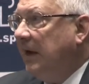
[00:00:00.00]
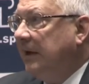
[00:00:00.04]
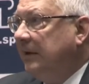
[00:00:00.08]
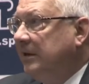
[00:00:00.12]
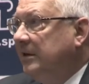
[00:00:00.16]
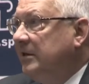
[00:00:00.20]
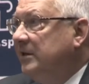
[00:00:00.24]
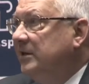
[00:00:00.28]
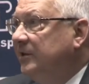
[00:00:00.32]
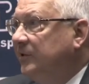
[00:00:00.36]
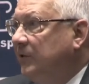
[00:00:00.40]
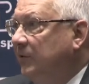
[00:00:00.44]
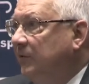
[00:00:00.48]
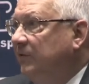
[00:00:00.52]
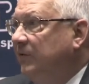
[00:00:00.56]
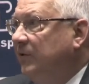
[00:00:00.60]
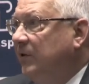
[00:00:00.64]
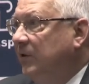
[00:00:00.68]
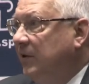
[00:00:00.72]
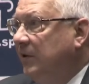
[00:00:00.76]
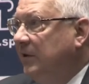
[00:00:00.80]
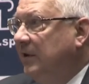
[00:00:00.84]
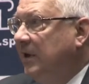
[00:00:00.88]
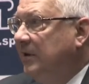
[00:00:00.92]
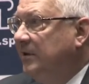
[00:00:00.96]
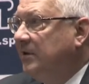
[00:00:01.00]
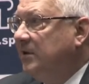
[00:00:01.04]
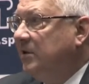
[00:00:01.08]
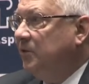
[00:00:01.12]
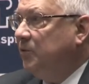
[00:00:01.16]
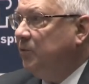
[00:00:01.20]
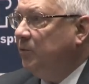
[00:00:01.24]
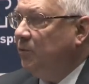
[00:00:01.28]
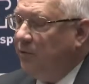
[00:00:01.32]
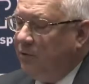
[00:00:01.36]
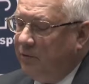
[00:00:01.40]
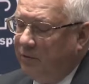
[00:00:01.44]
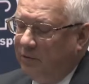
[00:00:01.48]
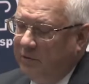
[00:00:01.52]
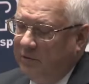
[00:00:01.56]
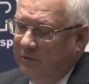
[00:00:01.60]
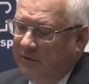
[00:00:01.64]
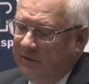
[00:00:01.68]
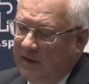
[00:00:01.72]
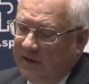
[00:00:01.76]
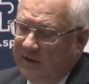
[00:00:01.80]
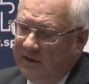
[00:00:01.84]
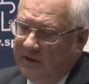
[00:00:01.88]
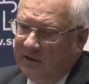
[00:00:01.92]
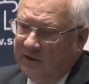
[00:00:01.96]
at least avoid
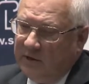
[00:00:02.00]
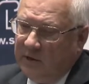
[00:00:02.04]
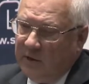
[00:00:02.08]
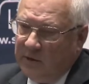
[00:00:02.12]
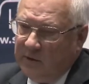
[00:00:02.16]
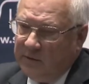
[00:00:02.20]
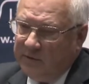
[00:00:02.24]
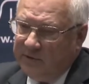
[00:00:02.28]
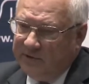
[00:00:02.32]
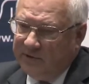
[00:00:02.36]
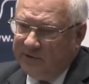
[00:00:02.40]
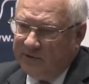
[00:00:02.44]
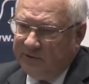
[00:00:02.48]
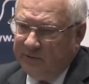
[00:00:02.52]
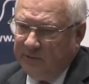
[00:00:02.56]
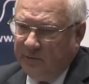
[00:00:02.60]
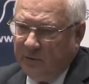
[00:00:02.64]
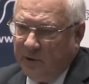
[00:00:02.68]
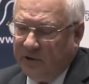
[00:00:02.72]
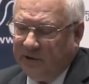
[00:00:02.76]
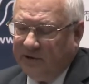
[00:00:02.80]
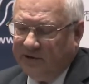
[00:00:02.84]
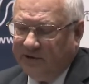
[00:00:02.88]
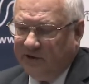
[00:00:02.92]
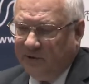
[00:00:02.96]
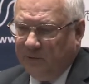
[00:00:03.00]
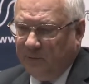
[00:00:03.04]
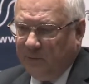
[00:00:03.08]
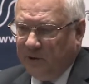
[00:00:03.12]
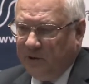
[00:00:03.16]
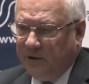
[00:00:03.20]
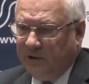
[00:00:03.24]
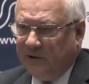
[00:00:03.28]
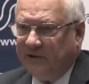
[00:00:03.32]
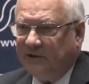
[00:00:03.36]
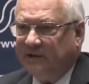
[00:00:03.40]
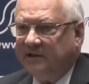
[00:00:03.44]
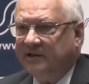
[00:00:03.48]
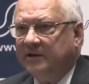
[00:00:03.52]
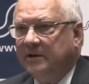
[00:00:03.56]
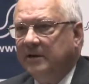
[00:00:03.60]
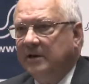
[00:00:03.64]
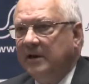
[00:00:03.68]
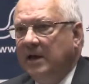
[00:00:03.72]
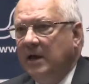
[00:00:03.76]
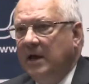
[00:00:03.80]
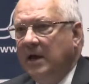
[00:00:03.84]
that it goes worse and worse,